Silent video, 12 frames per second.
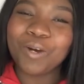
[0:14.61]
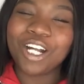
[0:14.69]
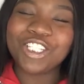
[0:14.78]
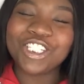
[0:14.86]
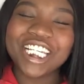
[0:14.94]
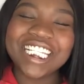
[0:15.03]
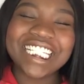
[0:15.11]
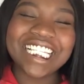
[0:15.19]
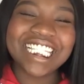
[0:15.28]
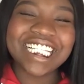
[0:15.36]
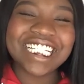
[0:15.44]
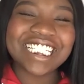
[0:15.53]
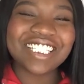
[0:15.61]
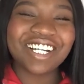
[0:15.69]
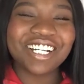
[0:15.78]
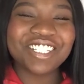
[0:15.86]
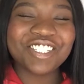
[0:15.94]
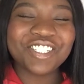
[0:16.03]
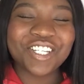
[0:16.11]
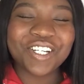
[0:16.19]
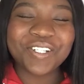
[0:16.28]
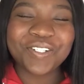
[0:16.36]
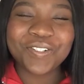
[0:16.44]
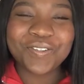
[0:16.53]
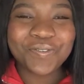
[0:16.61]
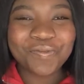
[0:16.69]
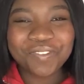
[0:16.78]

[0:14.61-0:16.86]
watching the Liz Dot Show.